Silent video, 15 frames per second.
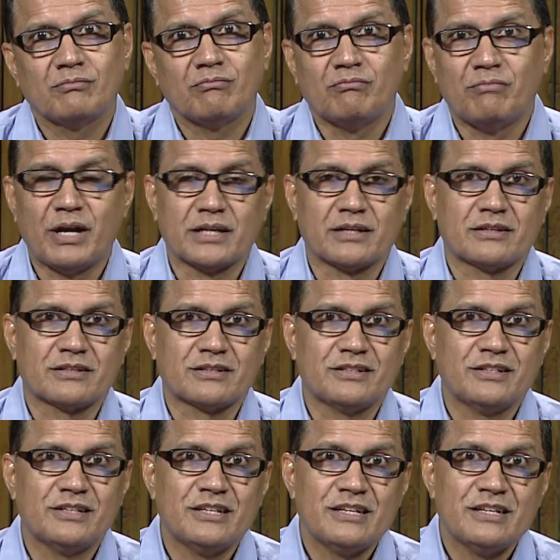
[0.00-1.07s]
but
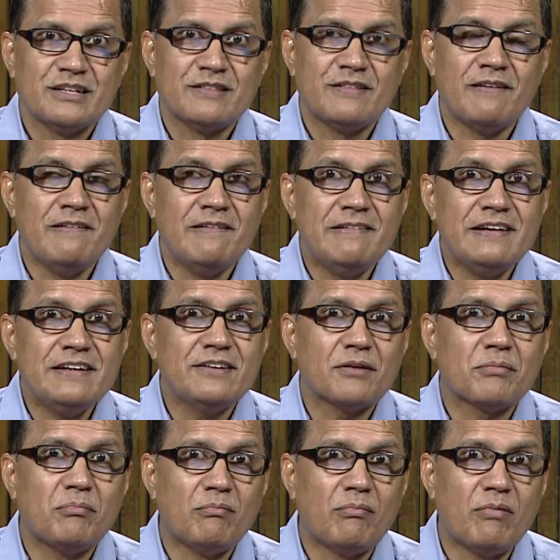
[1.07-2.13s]
the
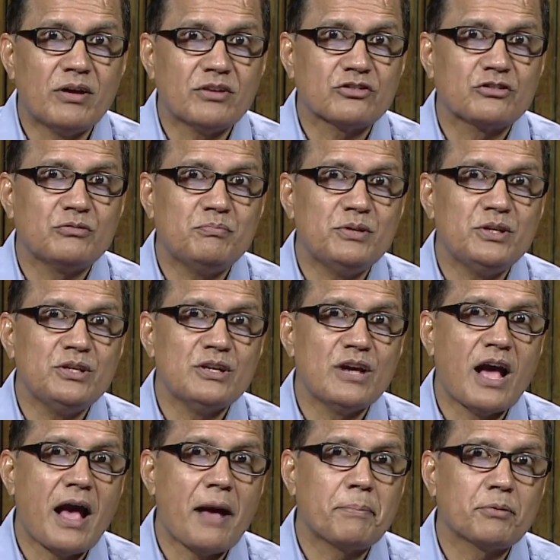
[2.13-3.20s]
leader must be
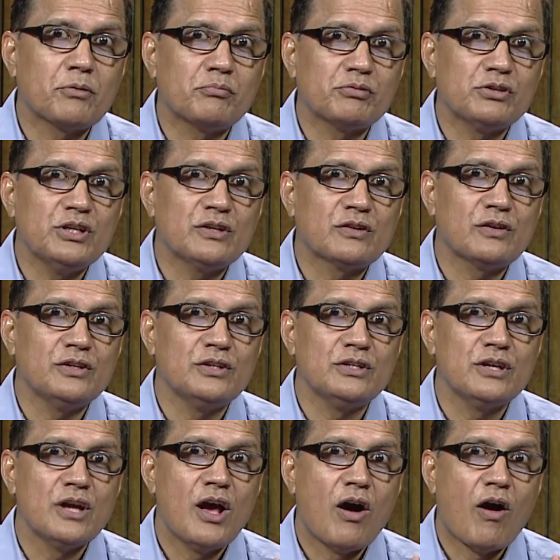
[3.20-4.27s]
appropriately